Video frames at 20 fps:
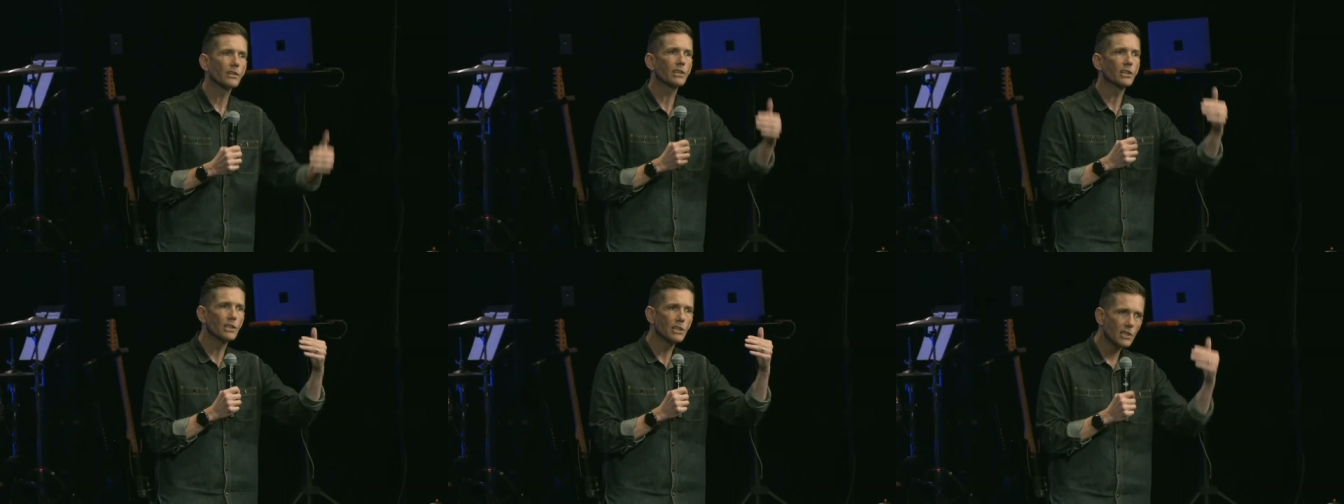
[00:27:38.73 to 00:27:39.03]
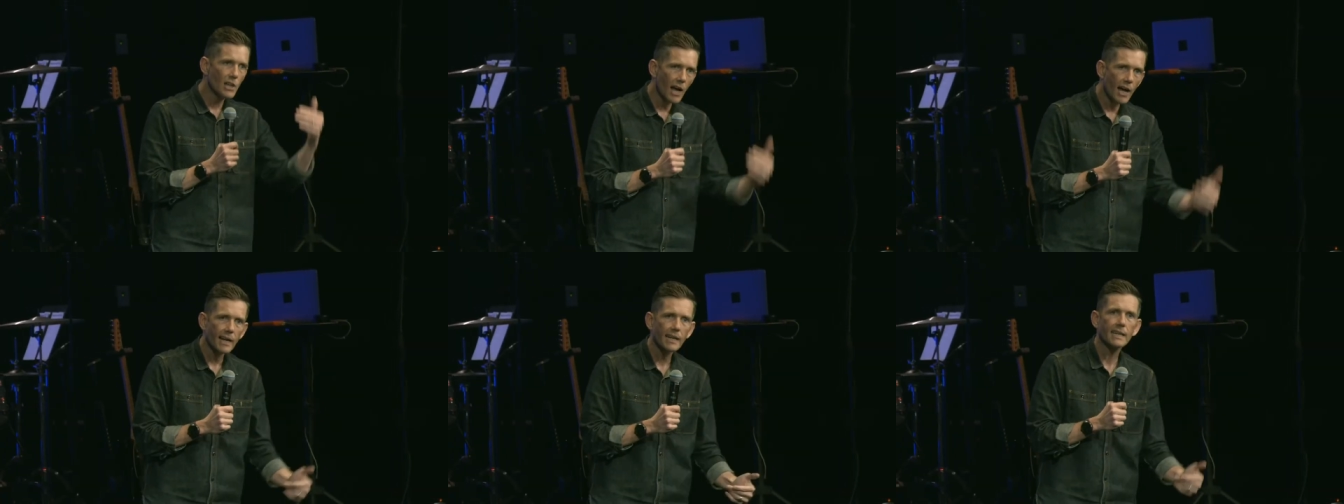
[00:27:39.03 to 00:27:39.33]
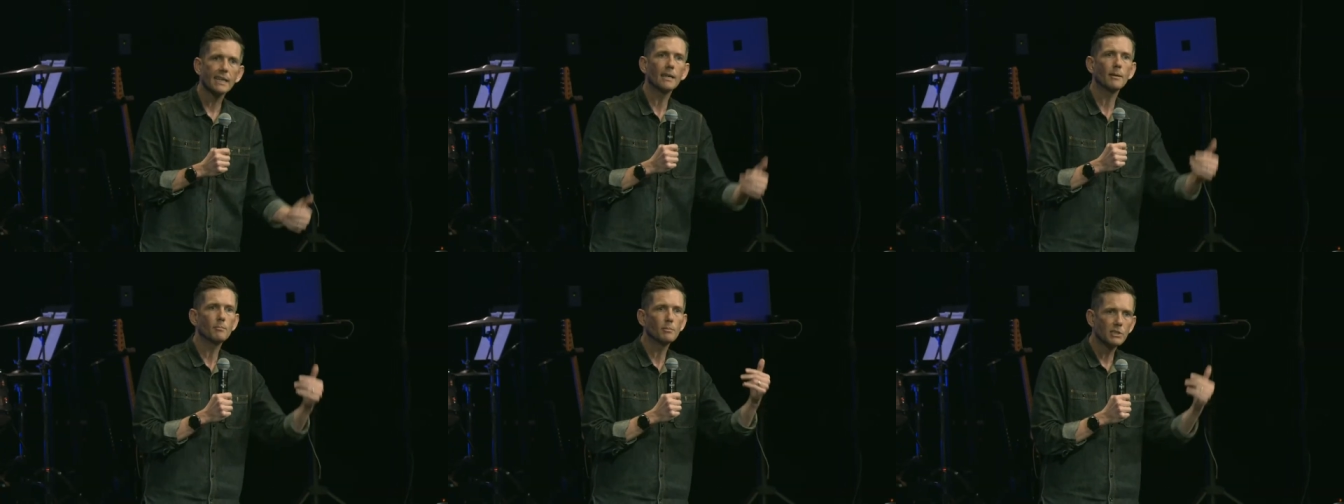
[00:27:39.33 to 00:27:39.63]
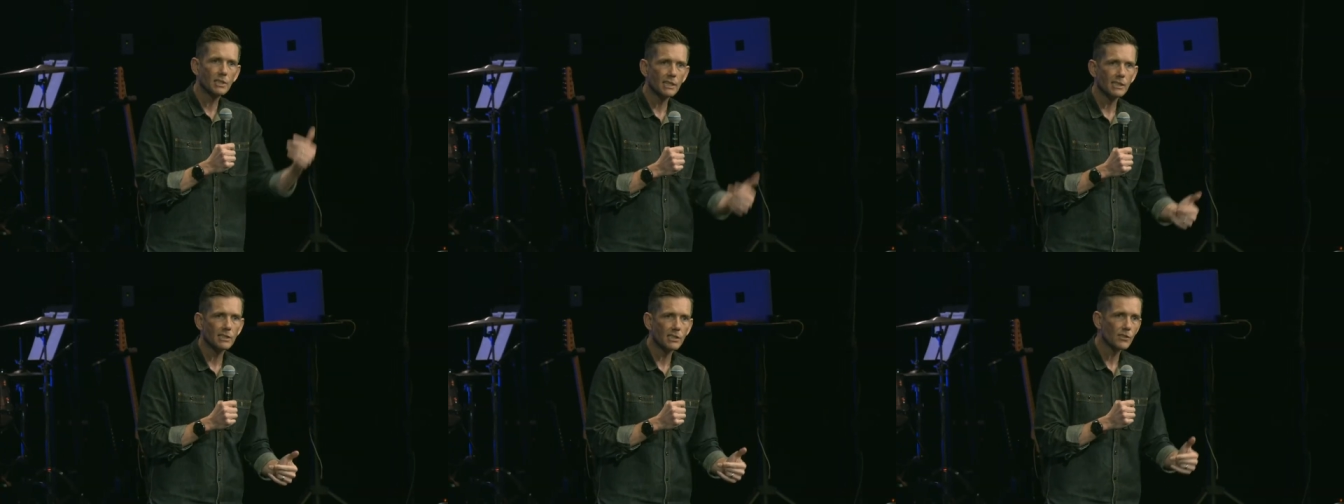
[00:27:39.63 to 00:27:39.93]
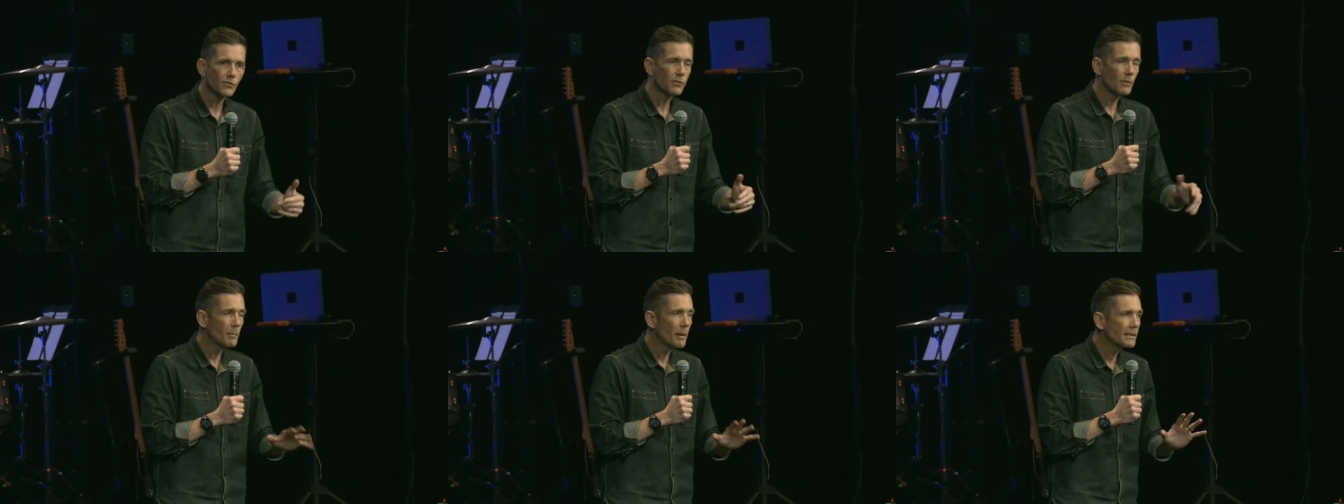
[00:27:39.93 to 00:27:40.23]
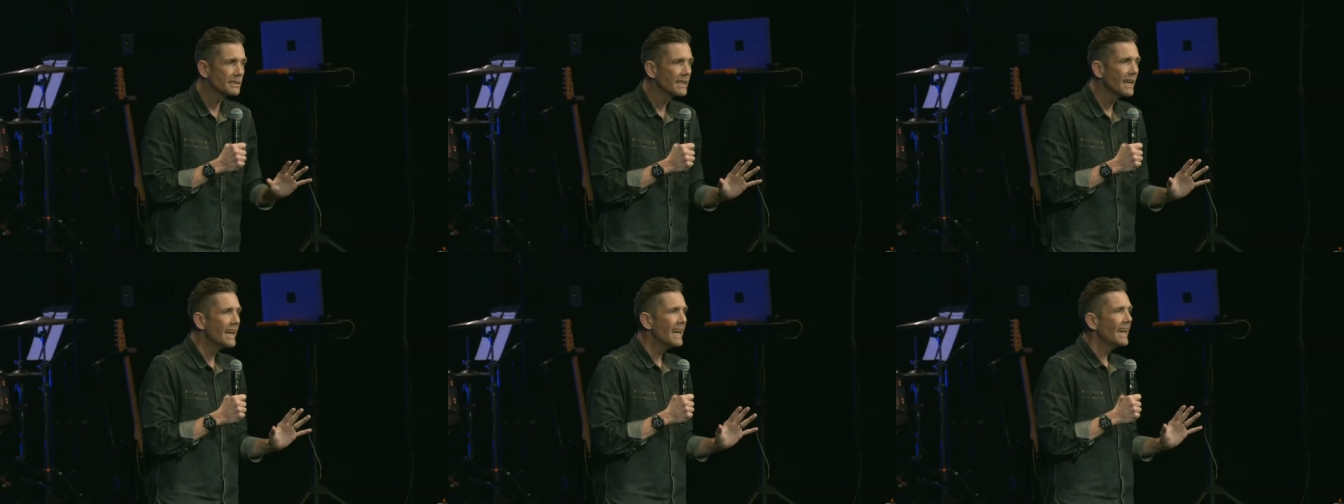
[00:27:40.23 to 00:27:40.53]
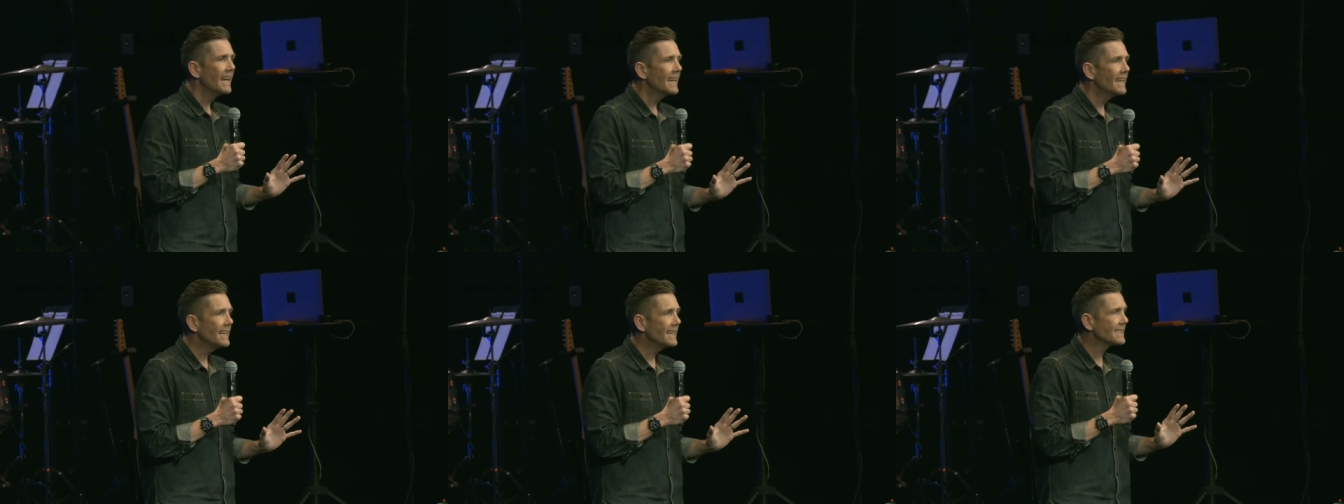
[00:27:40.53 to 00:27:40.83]
could not keep Jesus from us.
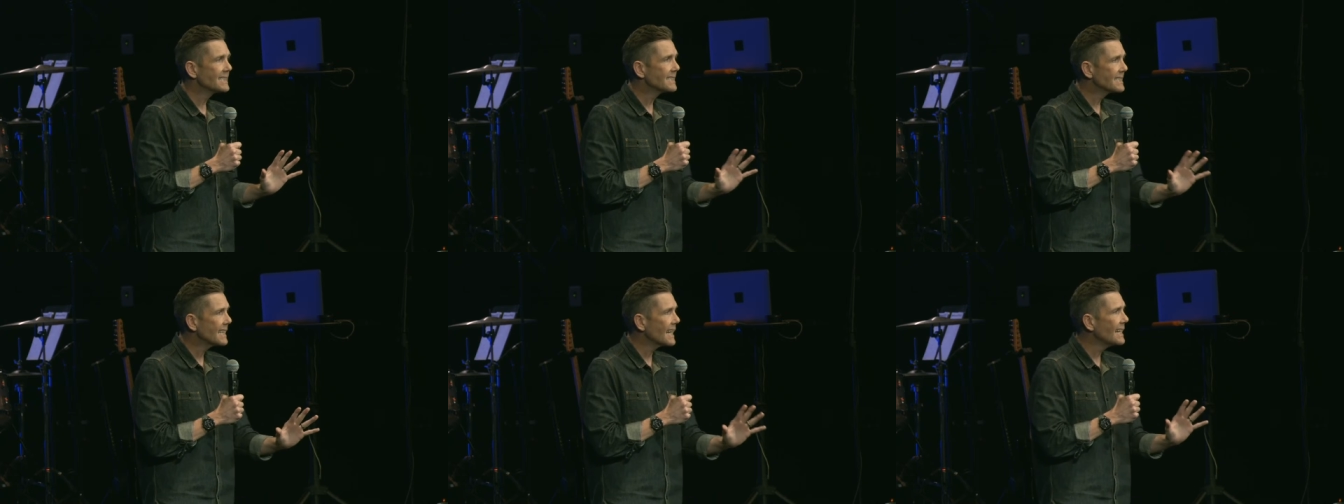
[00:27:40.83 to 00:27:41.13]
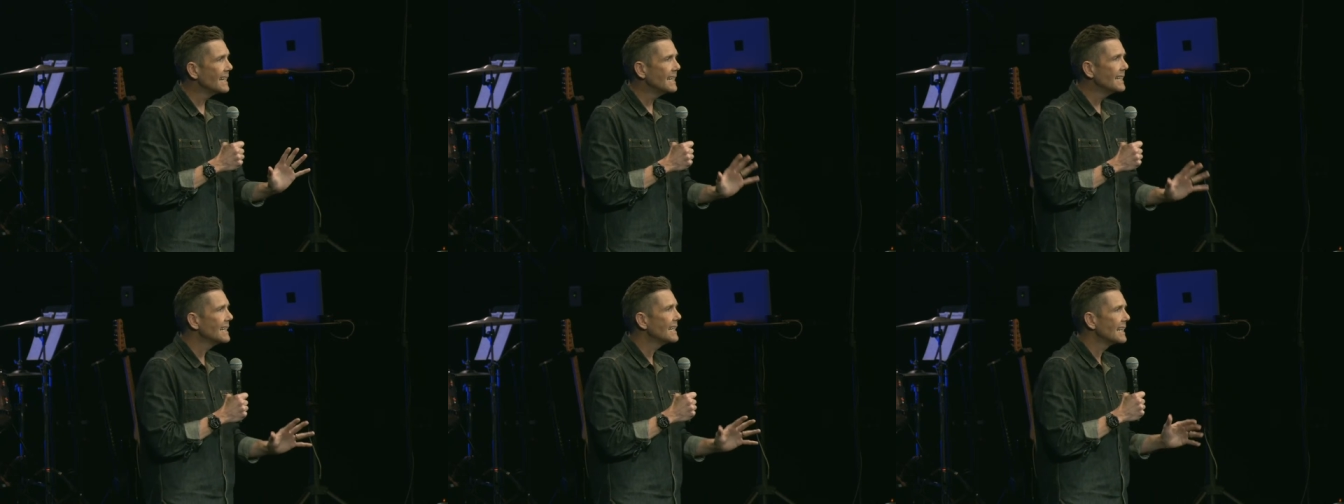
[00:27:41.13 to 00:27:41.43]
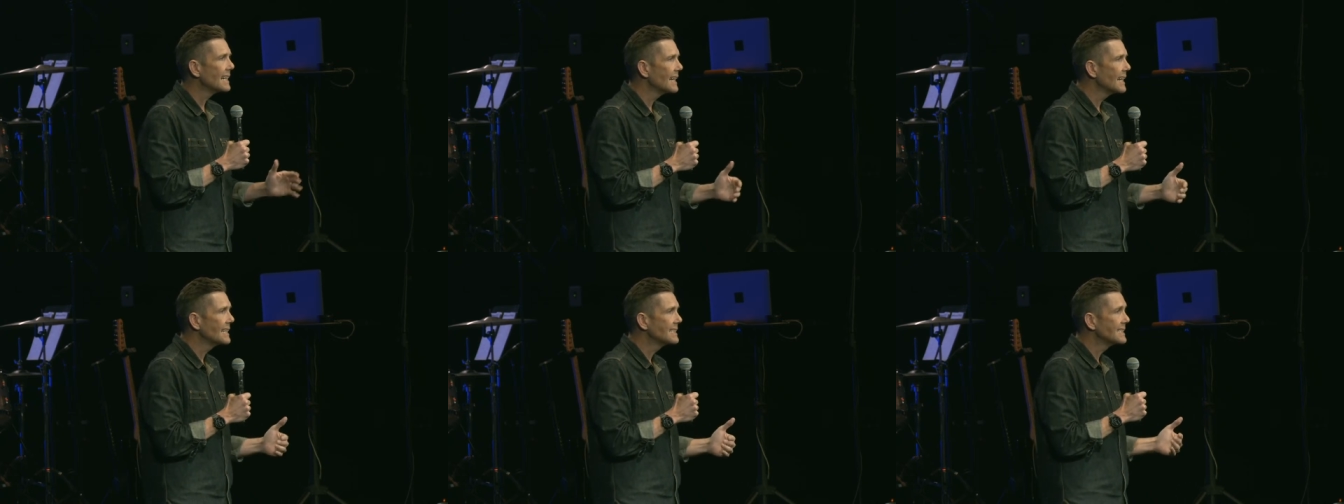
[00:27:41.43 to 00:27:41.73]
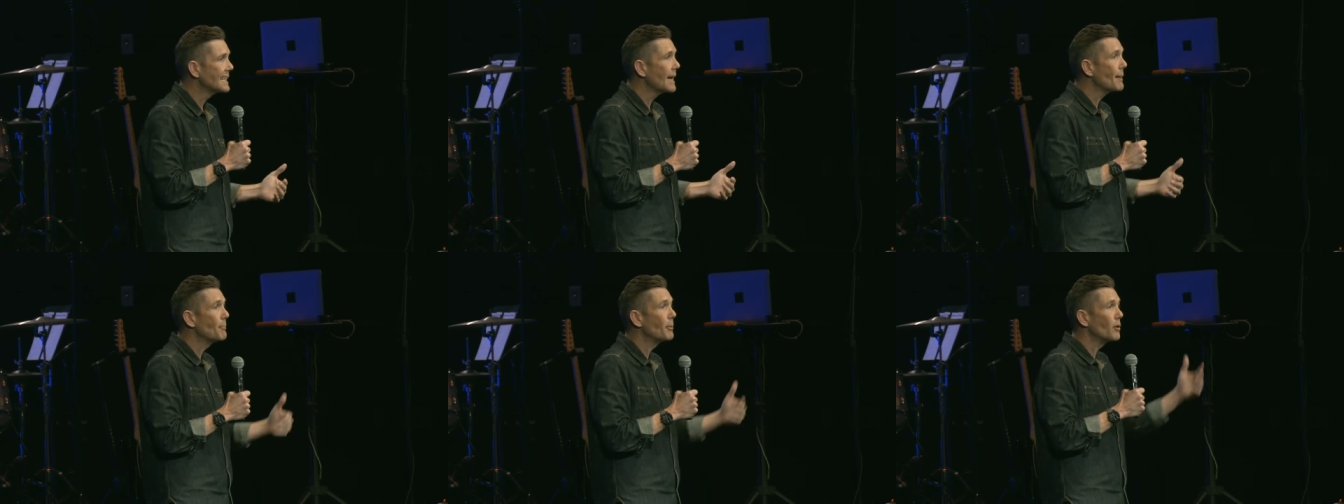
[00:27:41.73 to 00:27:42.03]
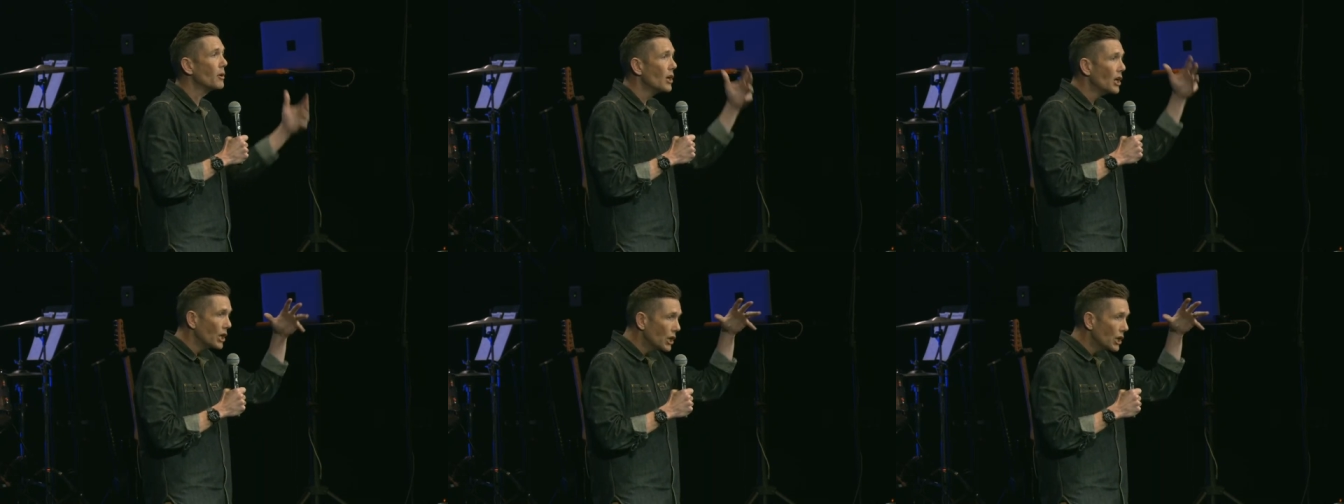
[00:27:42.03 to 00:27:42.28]
He is setting an example.